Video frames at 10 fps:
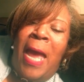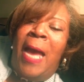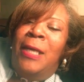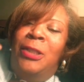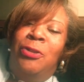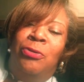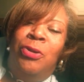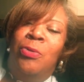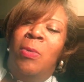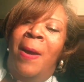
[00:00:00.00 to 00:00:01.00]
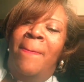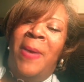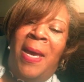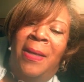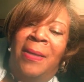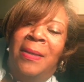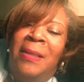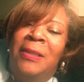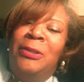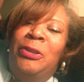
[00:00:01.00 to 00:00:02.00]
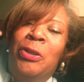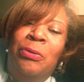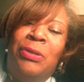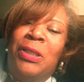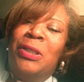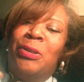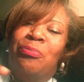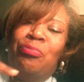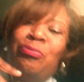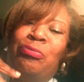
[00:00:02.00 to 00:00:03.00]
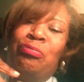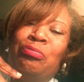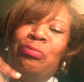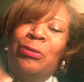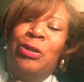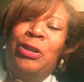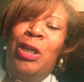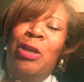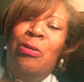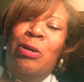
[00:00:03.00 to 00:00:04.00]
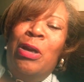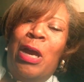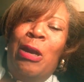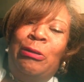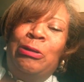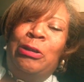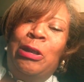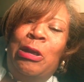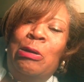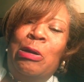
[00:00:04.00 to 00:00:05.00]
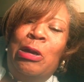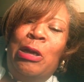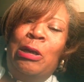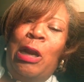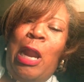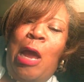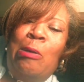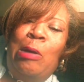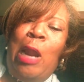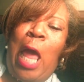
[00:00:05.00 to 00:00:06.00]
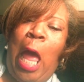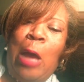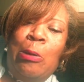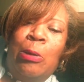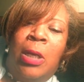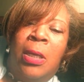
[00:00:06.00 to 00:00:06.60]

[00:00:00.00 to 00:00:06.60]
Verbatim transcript: I could do you one better. Deuces. See you on a, see you on a low low.